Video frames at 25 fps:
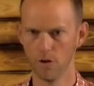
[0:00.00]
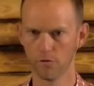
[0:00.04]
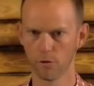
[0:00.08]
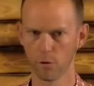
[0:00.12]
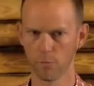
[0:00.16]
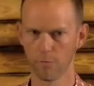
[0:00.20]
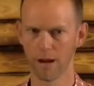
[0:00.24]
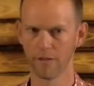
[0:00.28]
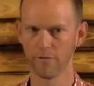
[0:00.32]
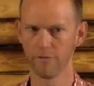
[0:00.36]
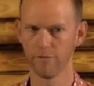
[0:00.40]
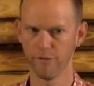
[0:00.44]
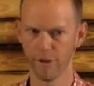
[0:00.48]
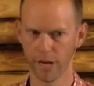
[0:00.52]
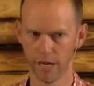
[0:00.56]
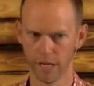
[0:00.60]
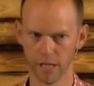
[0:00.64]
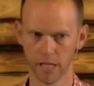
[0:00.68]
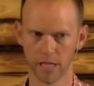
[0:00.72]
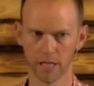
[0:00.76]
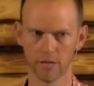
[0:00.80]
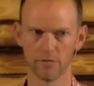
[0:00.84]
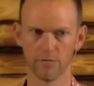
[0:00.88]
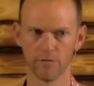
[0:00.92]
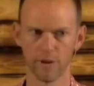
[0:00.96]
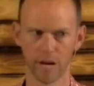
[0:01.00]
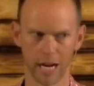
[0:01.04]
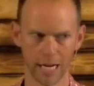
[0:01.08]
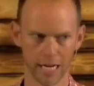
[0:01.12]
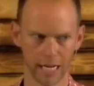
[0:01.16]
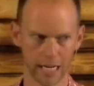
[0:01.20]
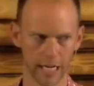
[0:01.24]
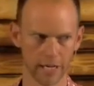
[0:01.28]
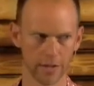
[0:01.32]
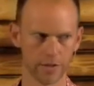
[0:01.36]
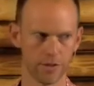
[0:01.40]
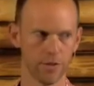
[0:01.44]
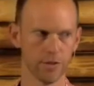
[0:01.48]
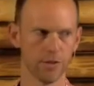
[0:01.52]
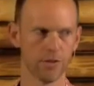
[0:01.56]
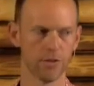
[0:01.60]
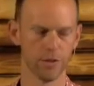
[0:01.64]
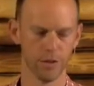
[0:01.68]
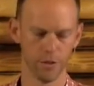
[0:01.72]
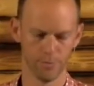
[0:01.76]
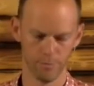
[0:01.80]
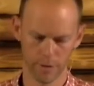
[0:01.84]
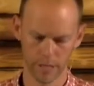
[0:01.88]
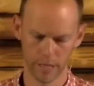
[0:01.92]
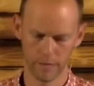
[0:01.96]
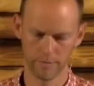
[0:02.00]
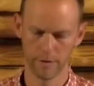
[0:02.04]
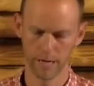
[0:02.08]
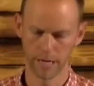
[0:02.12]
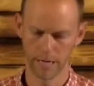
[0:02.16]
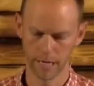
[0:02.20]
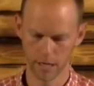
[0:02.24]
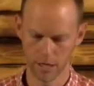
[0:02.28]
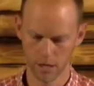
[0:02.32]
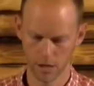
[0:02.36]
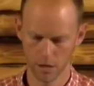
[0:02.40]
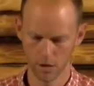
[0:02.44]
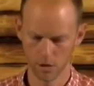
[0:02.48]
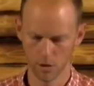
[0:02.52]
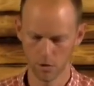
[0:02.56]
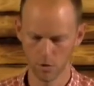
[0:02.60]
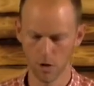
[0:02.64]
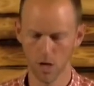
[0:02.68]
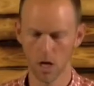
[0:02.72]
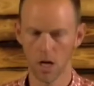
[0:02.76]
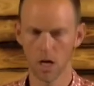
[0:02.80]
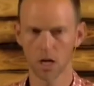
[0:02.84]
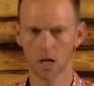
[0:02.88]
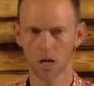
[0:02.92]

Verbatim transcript: for my failing finances to be made new.